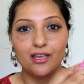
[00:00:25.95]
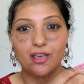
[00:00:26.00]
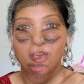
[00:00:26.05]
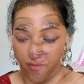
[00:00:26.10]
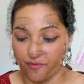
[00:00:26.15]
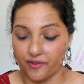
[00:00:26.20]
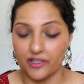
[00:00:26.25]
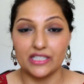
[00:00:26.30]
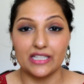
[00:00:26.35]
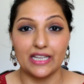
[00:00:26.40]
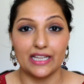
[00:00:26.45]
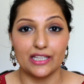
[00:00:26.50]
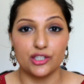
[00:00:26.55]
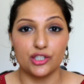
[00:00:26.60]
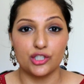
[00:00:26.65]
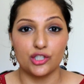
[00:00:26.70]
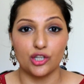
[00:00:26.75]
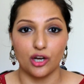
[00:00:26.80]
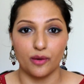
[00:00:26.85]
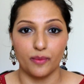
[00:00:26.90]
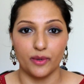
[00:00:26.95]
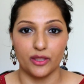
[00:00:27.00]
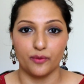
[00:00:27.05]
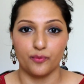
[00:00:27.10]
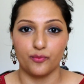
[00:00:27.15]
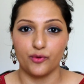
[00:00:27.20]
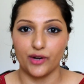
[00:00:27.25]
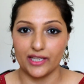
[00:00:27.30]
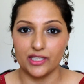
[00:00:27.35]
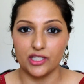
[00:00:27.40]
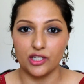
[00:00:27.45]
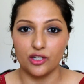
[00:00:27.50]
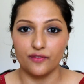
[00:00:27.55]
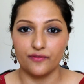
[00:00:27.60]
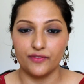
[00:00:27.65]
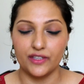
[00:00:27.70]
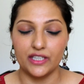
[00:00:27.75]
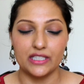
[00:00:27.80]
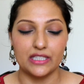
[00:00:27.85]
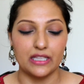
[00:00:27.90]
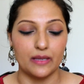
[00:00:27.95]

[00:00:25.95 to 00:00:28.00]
First, let's talk about the pricing of these